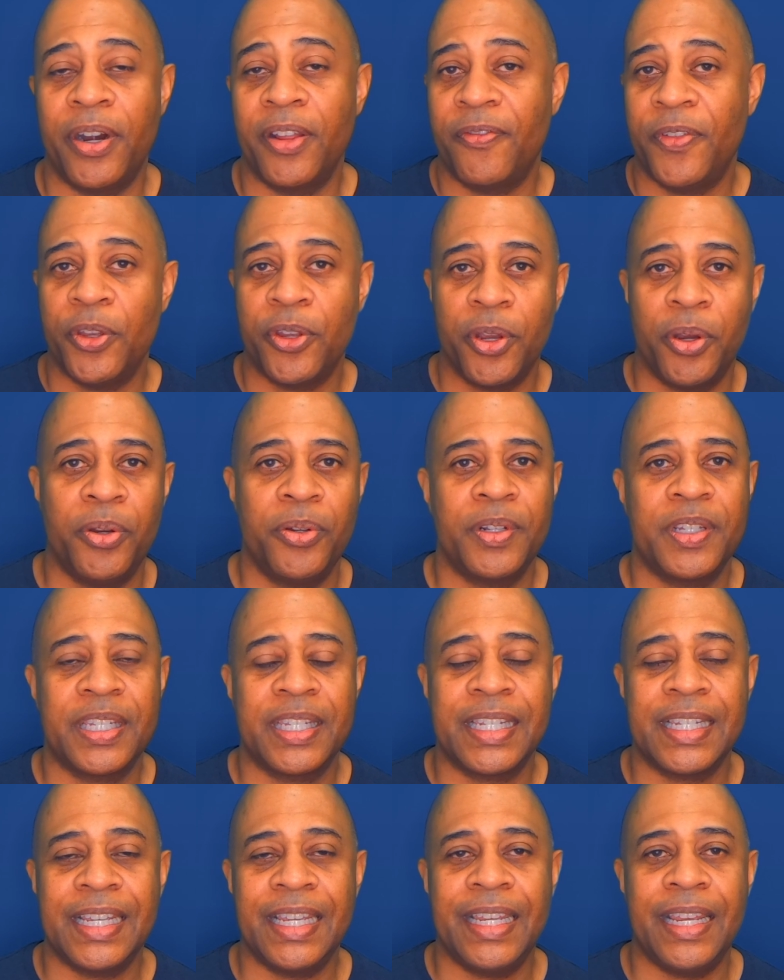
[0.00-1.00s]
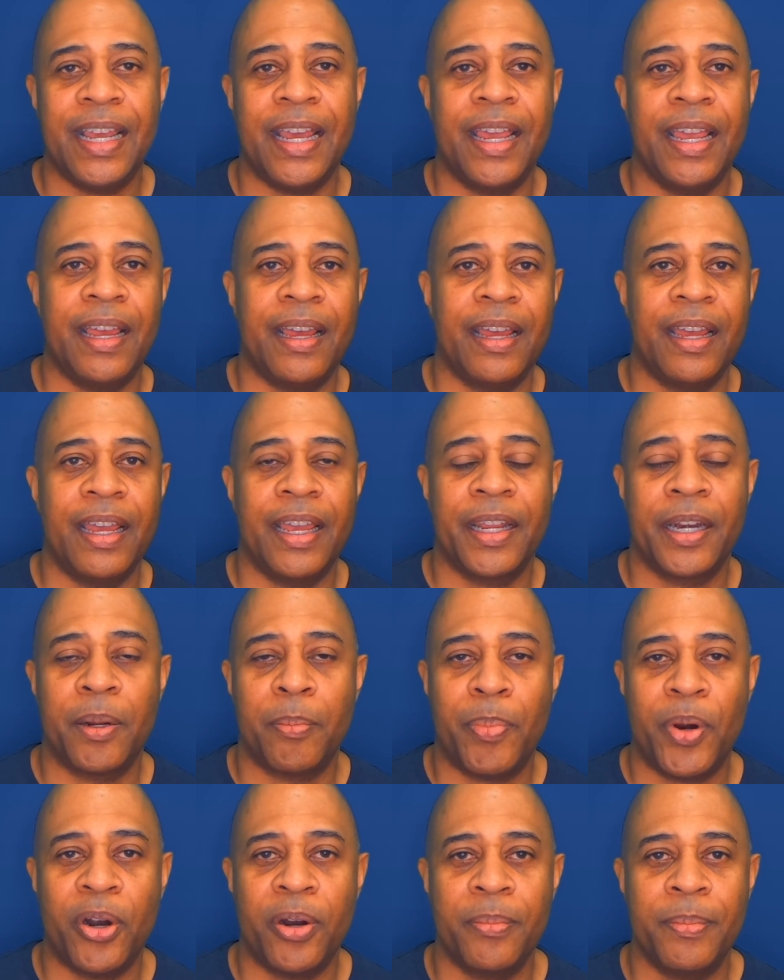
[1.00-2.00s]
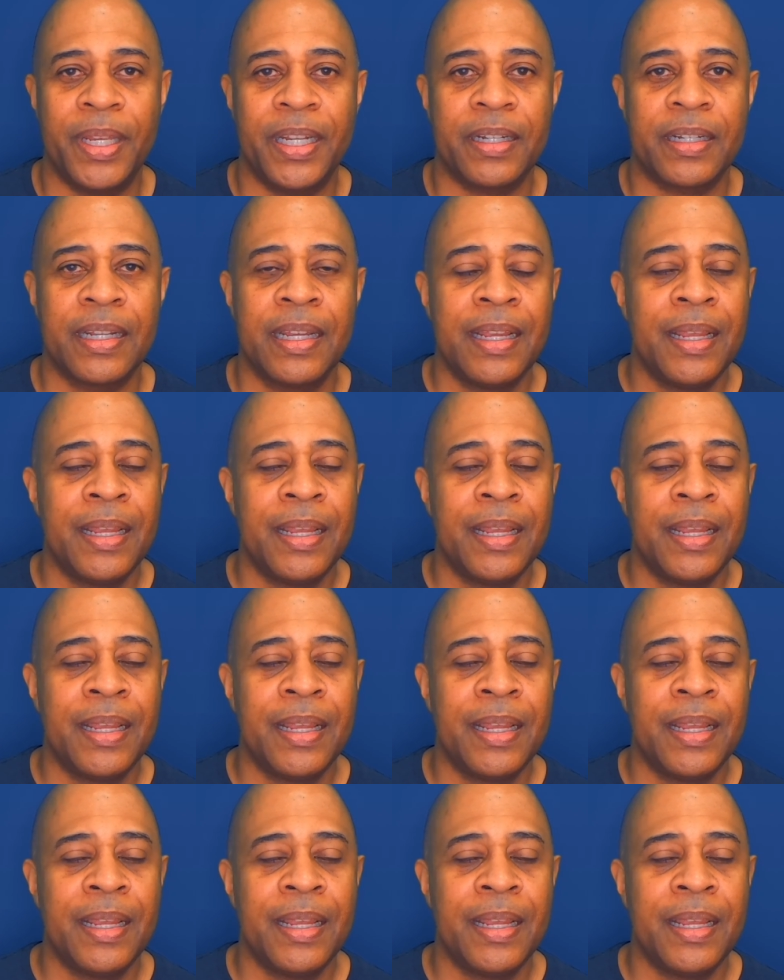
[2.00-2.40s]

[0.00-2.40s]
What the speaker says: If you go and see an apartment,